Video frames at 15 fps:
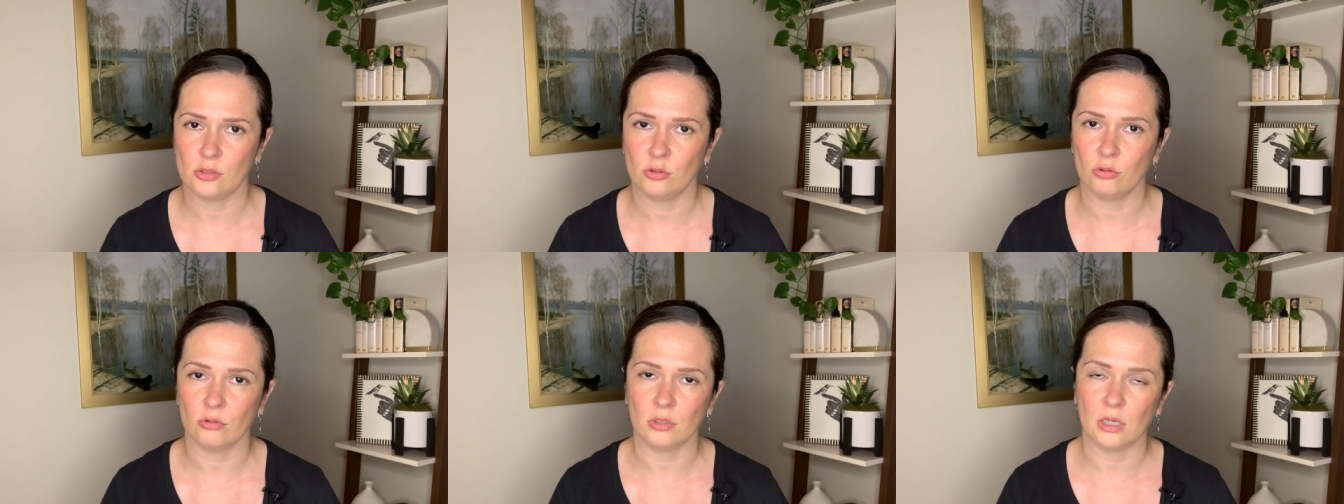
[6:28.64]

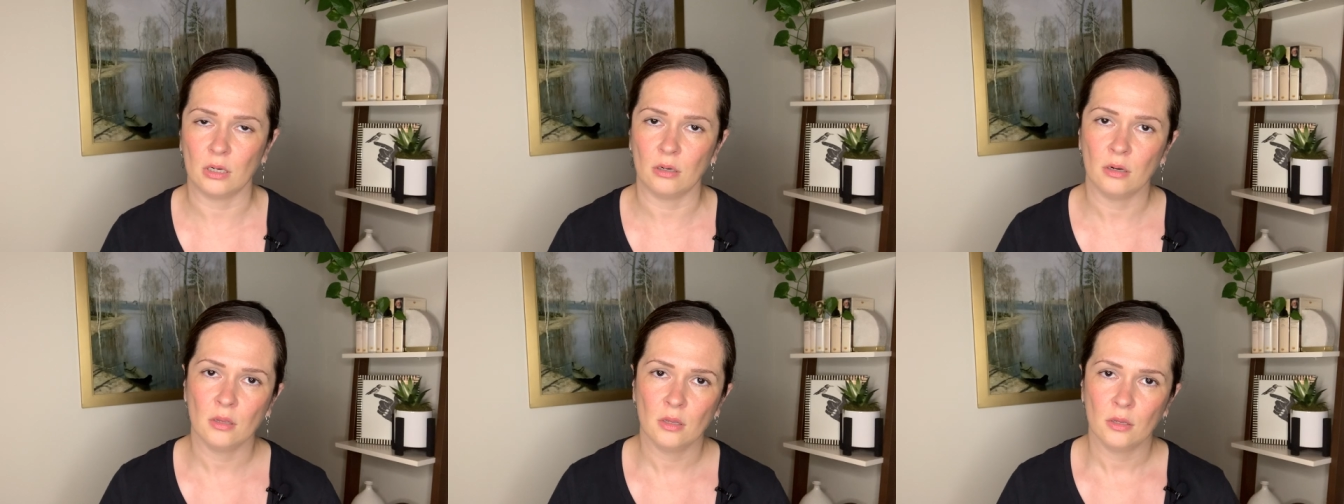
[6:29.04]

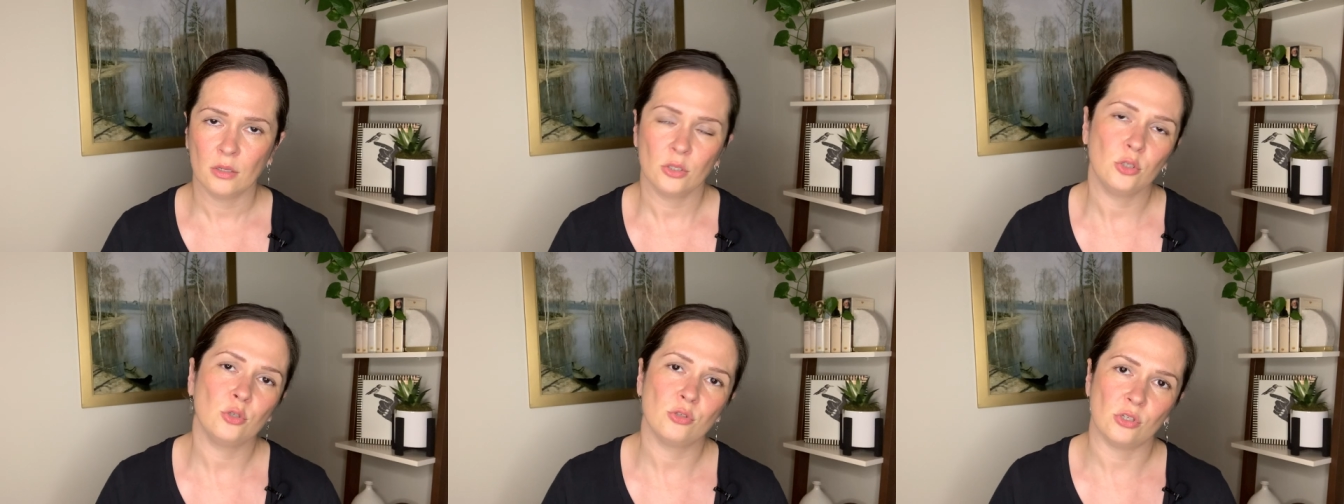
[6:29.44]
your
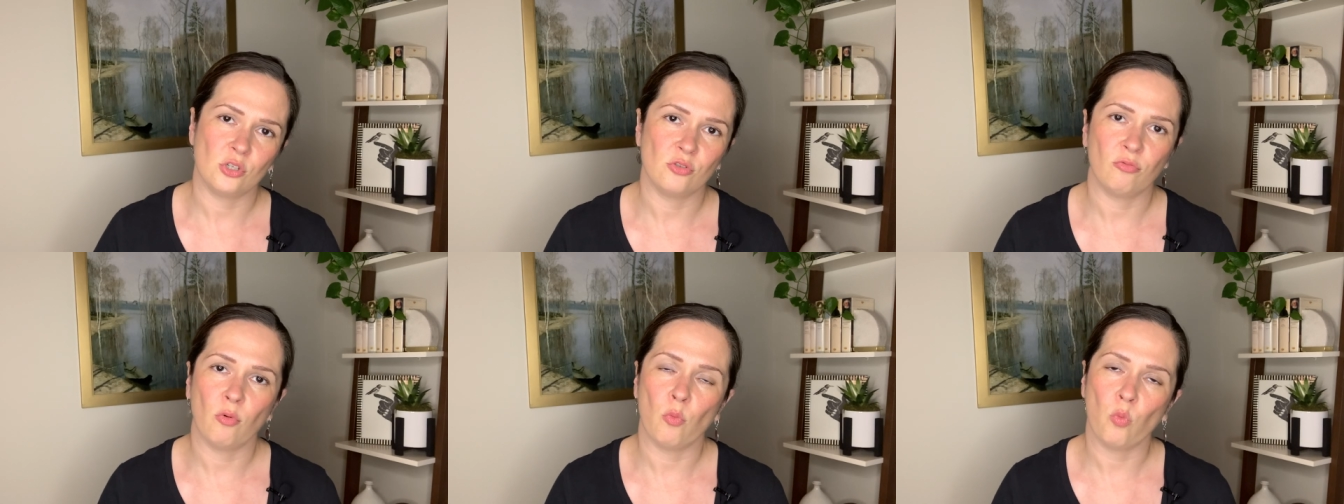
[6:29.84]
usage
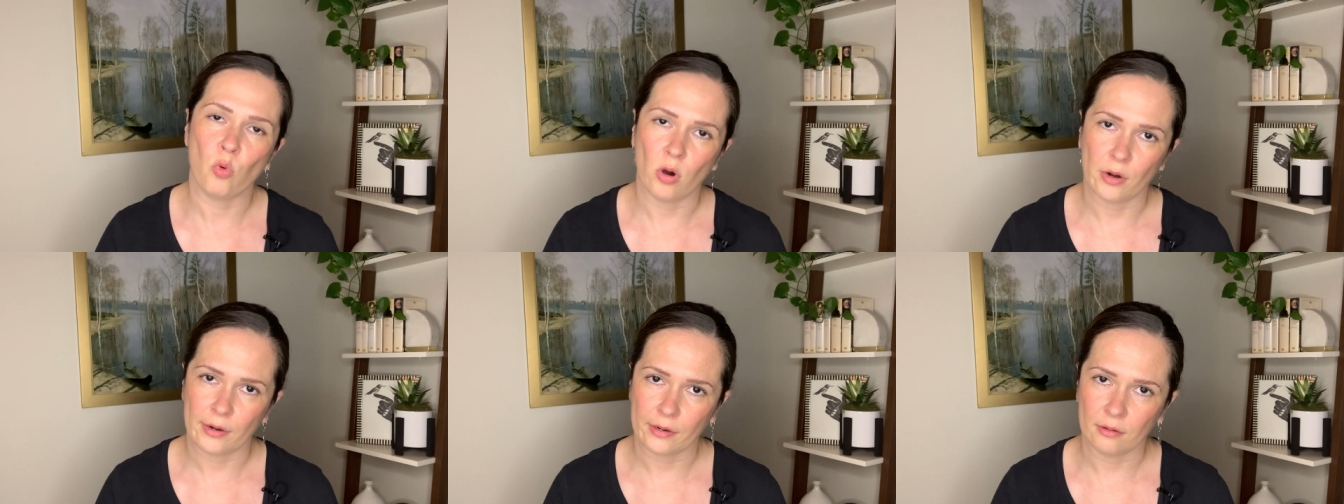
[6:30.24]
for
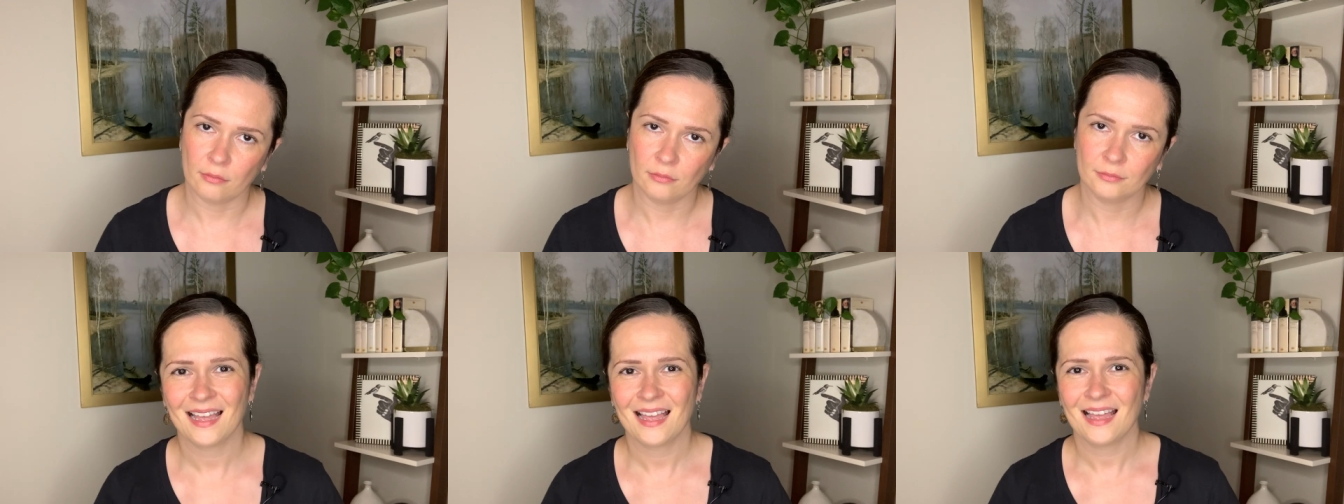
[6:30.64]
water.
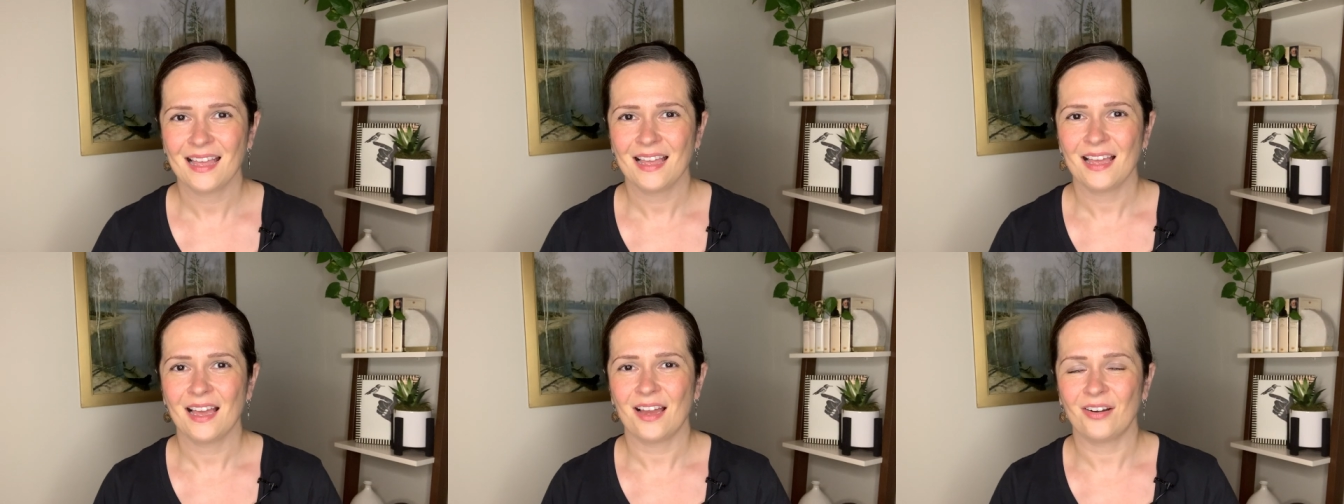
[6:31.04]

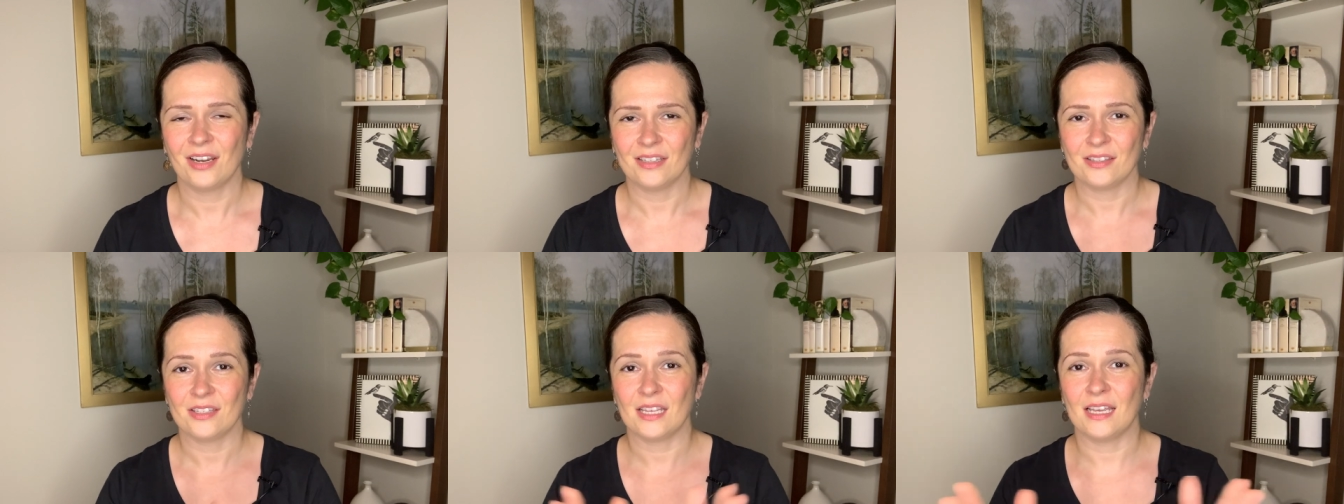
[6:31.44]
All
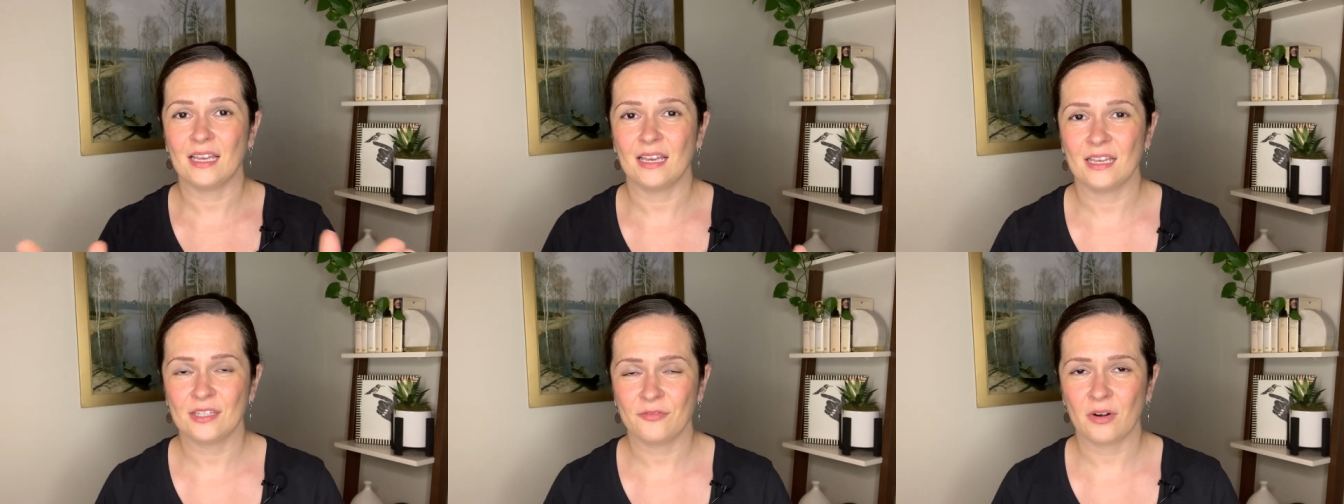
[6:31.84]
right,
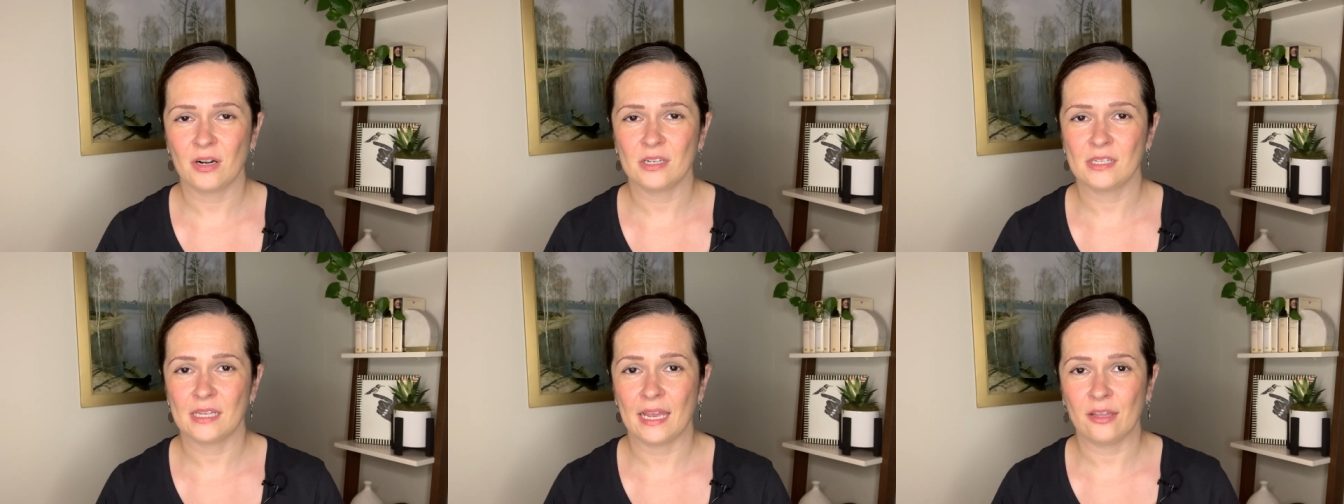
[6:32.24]
as far
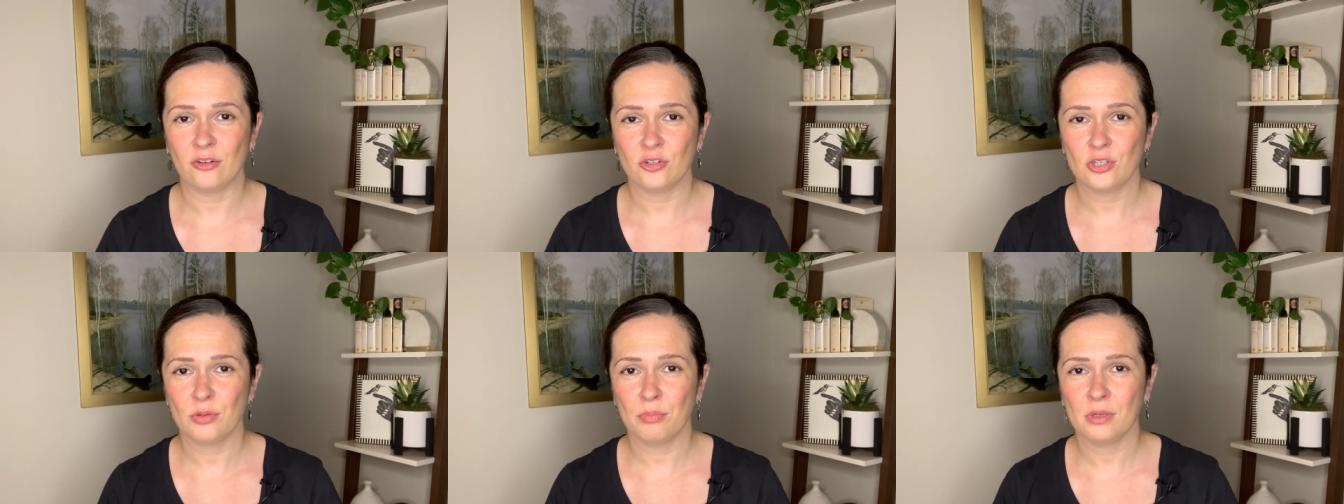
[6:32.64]
as
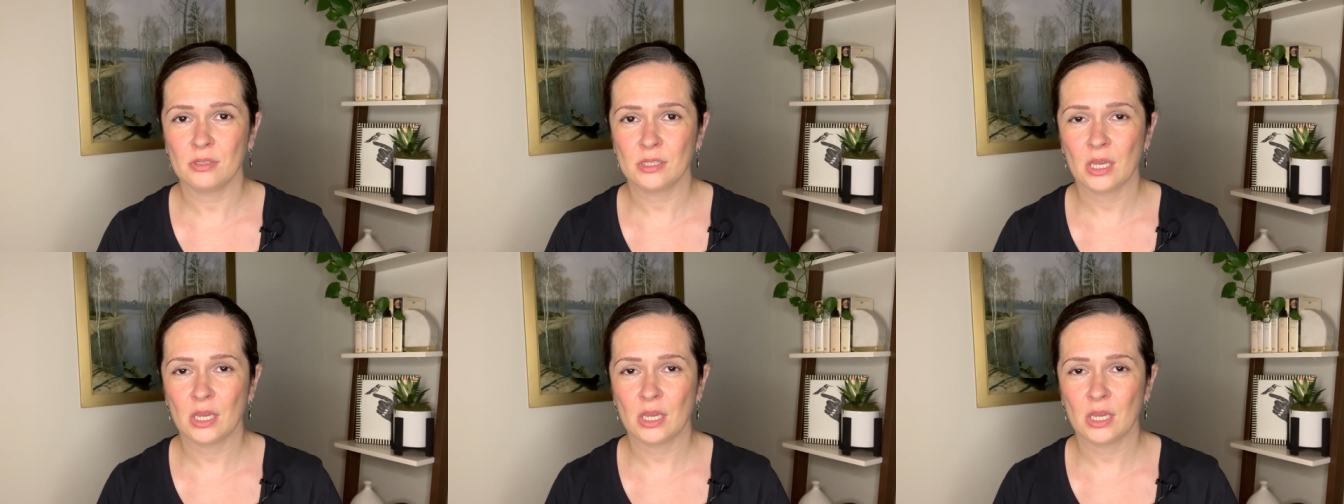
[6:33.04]
energy bills